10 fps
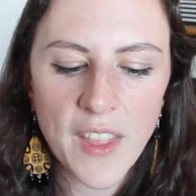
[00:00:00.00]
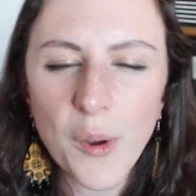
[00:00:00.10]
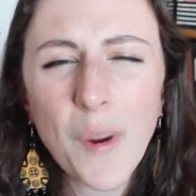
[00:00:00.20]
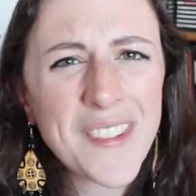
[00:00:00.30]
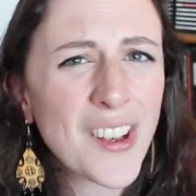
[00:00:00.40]
It
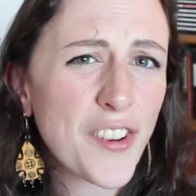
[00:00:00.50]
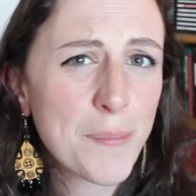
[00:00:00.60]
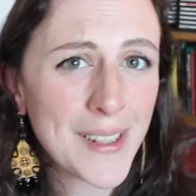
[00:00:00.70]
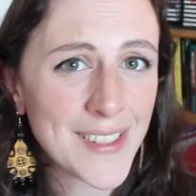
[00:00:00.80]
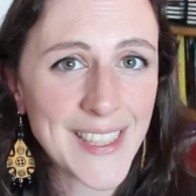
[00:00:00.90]
wasn't a lot of
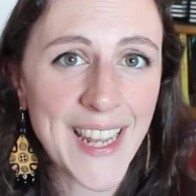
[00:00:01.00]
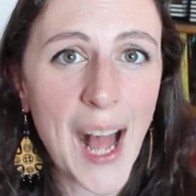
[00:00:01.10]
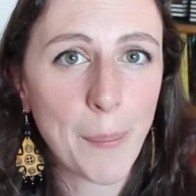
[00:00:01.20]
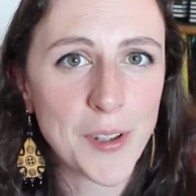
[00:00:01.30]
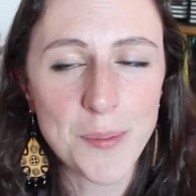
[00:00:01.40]
building that
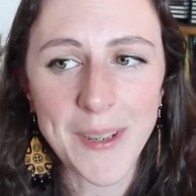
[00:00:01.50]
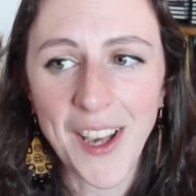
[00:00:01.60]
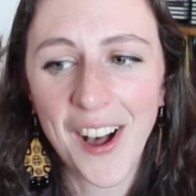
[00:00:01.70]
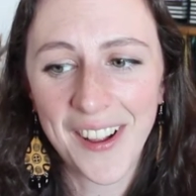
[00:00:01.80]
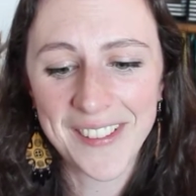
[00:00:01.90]
happened
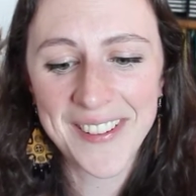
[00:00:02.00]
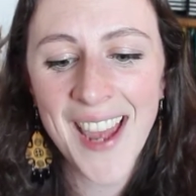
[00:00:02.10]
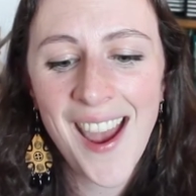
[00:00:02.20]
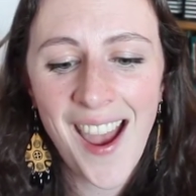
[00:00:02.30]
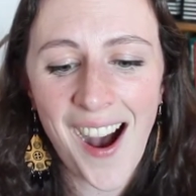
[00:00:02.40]
because
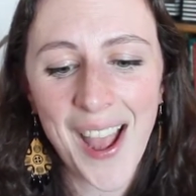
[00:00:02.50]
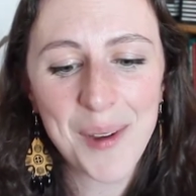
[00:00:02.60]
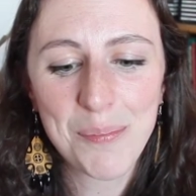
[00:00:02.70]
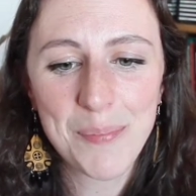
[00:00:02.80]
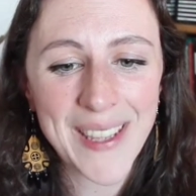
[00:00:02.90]
I
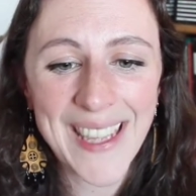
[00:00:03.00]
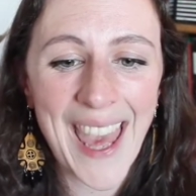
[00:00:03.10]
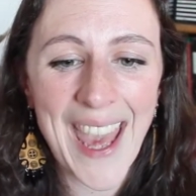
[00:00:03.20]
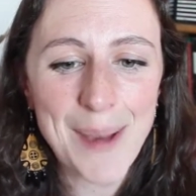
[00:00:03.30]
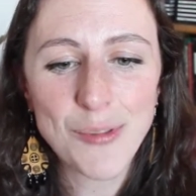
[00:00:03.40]

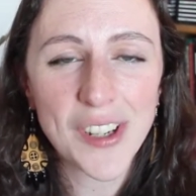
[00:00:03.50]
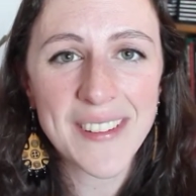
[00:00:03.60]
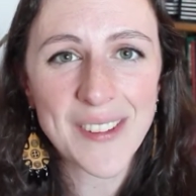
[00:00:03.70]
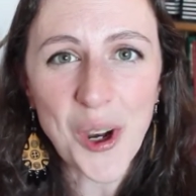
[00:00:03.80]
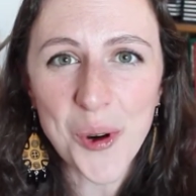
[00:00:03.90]
became just
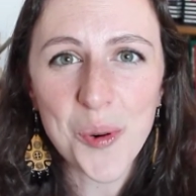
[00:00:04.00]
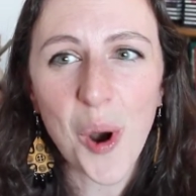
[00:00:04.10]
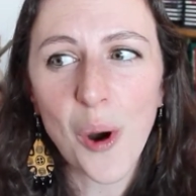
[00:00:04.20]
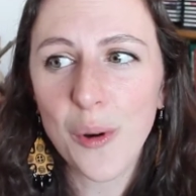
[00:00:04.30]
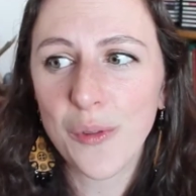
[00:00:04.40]
so
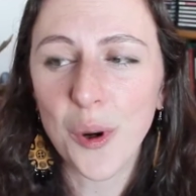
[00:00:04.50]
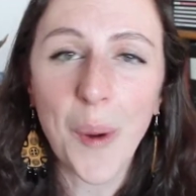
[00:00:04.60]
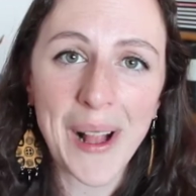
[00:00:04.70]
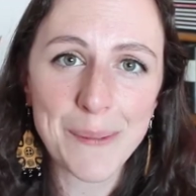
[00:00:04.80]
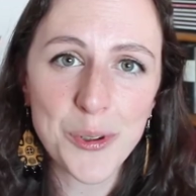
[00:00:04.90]

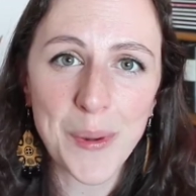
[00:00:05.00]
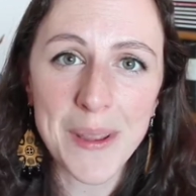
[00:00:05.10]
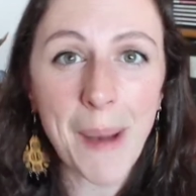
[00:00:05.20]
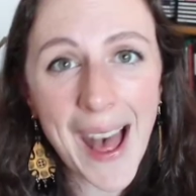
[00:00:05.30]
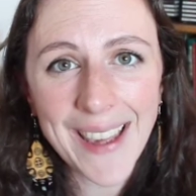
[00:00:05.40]
overwhelmed
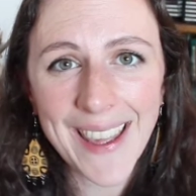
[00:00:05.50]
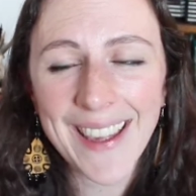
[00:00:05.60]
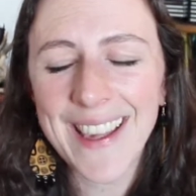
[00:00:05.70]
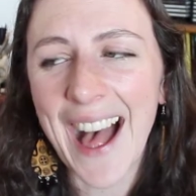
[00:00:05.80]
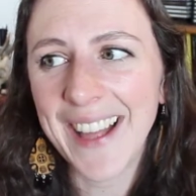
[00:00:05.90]
with
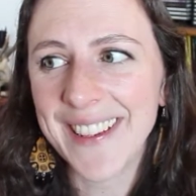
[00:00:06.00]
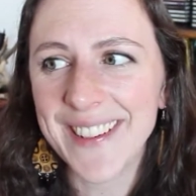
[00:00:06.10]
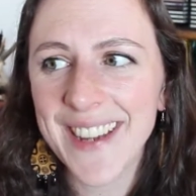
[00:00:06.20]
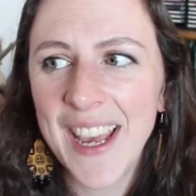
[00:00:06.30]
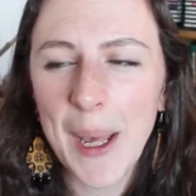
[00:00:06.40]
packing,
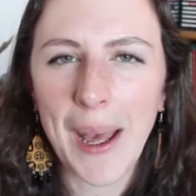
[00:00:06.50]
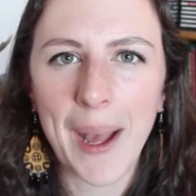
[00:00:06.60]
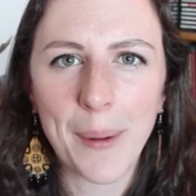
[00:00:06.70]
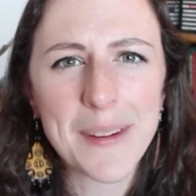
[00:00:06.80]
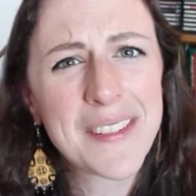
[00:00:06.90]
and
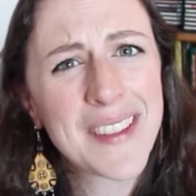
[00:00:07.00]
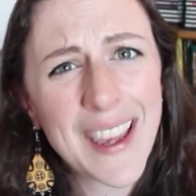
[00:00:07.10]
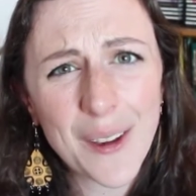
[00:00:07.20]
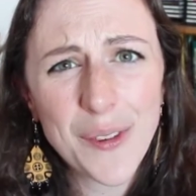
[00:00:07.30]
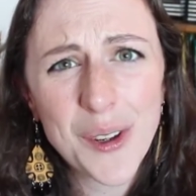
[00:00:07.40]
I was
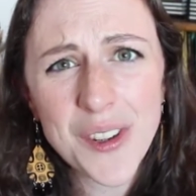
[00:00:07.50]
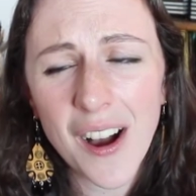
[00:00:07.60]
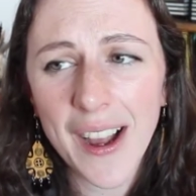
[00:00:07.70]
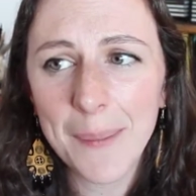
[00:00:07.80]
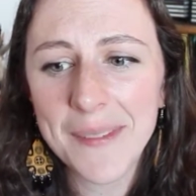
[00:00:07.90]
sick a few
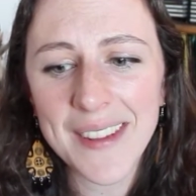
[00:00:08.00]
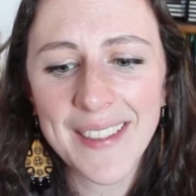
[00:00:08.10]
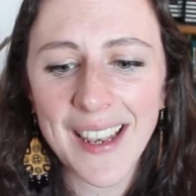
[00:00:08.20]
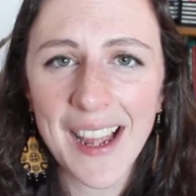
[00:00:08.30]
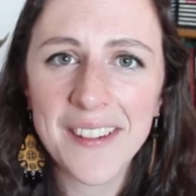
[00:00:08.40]
times in
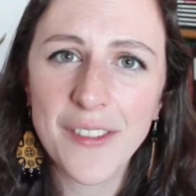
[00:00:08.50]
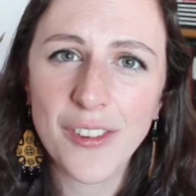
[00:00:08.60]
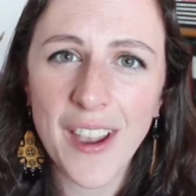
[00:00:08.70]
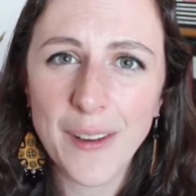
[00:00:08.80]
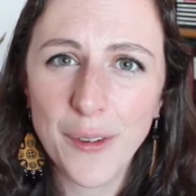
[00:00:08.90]
the last
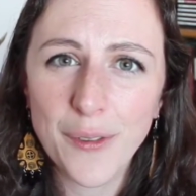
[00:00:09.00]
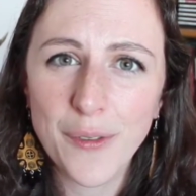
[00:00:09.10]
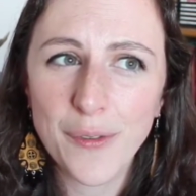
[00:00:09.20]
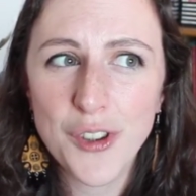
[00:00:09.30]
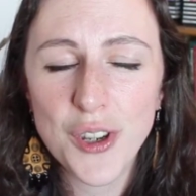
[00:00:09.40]
kind
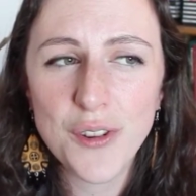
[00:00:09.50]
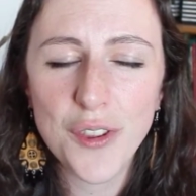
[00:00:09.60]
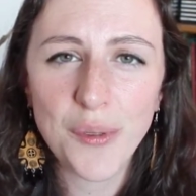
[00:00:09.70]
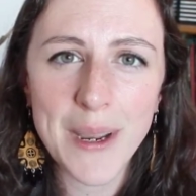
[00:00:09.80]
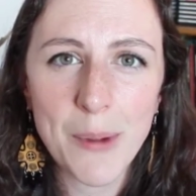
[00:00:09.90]
of 2 to
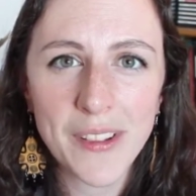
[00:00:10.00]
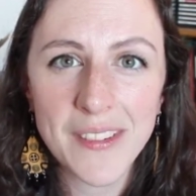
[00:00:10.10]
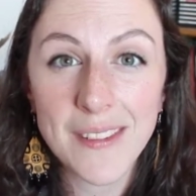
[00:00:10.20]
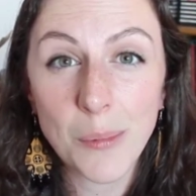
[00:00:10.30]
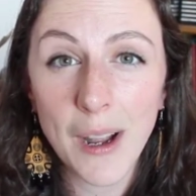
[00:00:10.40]
3 months
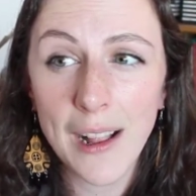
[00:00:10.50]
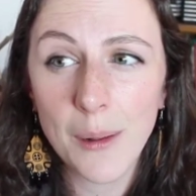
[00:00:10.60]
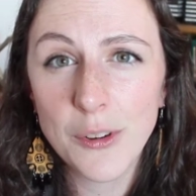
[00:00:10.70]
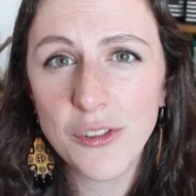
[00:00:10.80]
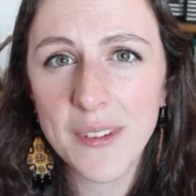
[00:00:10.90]
as well,
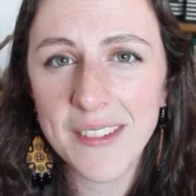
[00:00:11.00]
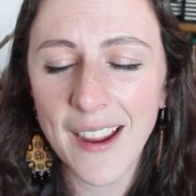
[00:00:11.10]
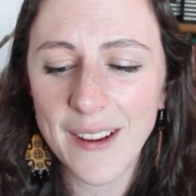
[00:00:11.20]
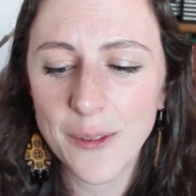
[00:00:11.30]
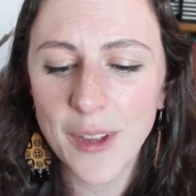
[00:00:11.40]
which was
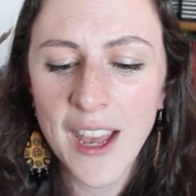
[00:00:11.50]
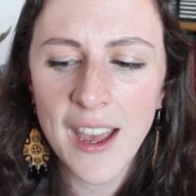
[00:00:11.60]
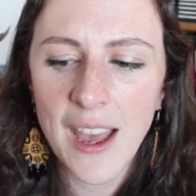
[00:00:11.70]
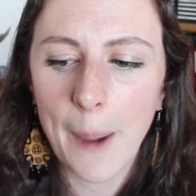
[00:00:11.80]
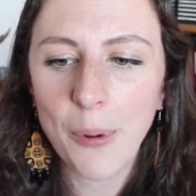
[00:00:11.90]
kind of
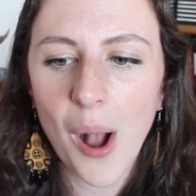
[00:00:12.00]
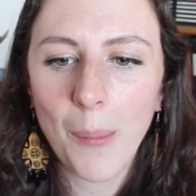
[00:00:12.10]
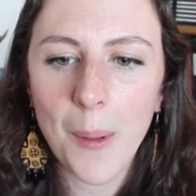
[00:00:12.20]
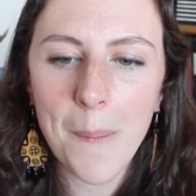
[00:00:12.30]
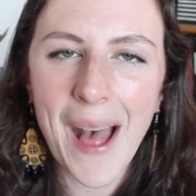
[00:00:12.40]
a
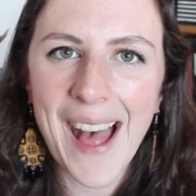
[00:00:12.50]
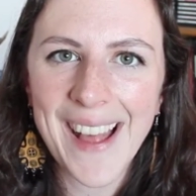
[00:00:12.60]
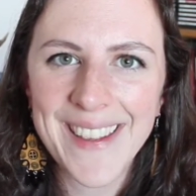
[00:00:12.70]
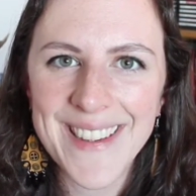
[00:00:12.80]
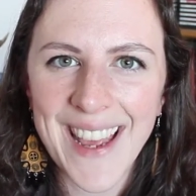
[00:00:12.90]
problem.
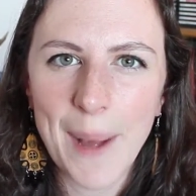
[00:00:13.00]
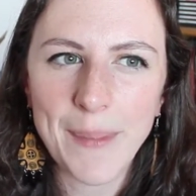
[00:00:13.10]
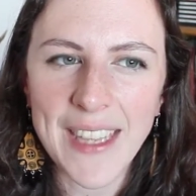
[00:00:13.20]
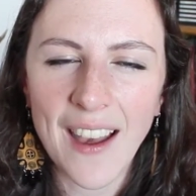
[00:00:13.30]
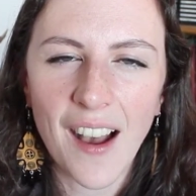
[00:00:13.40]
And
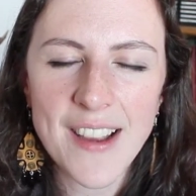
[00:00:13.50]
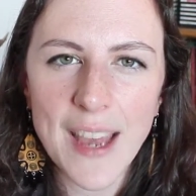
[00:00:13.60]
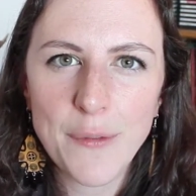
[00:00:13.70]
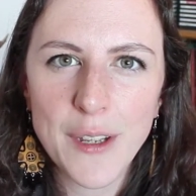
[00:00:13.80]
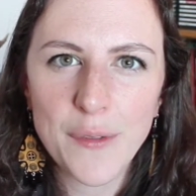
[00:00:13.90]
yeah, I
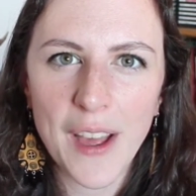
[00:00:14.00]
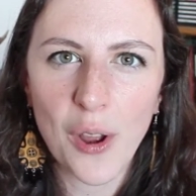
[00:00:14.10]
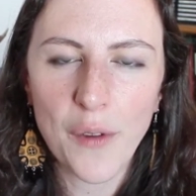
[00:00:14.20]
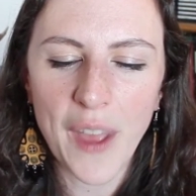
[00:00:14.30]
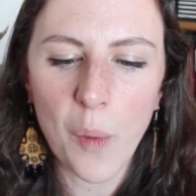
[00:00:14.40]
definitely fell
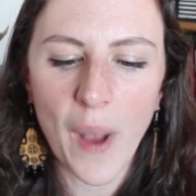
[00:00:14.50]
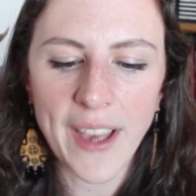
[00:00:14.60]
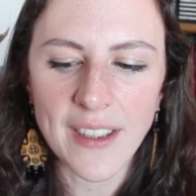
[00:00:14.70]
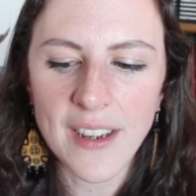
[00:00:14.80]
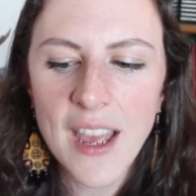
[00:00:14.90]
off that
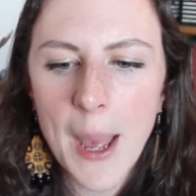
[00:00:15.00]
wagon.